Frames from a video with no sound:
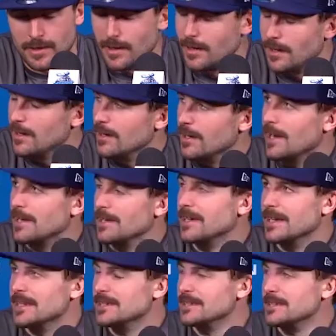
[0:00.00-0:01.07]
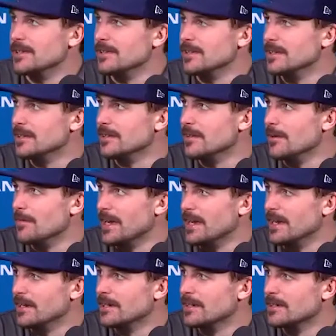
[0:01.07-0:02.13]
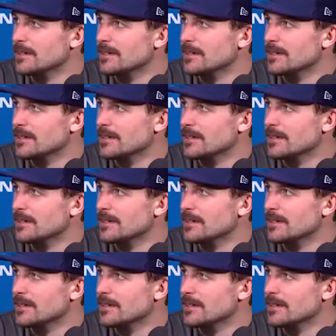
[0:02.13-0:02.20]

I didn't hear the beginning.